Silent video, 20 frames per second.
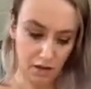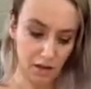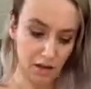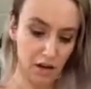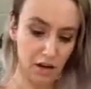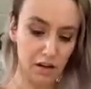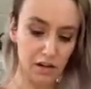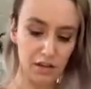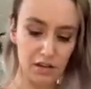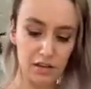
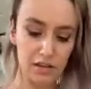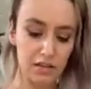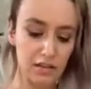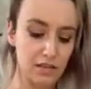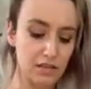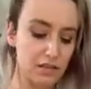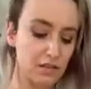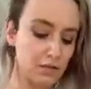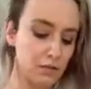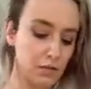garnish
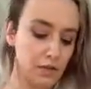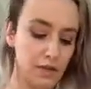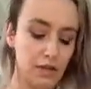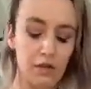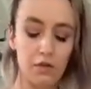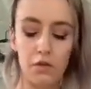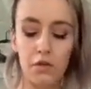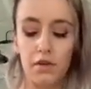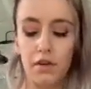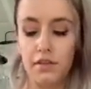this with an
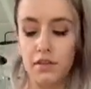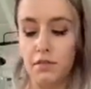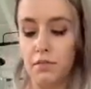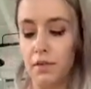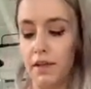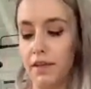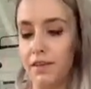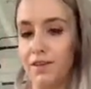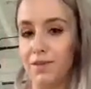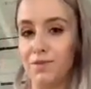orange
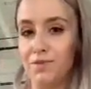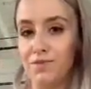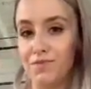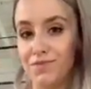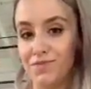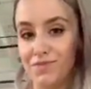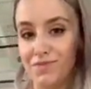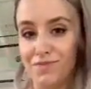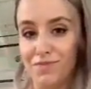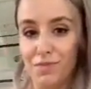peel,
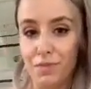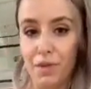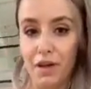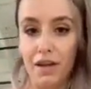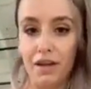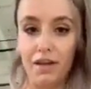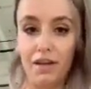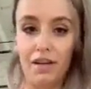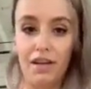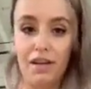but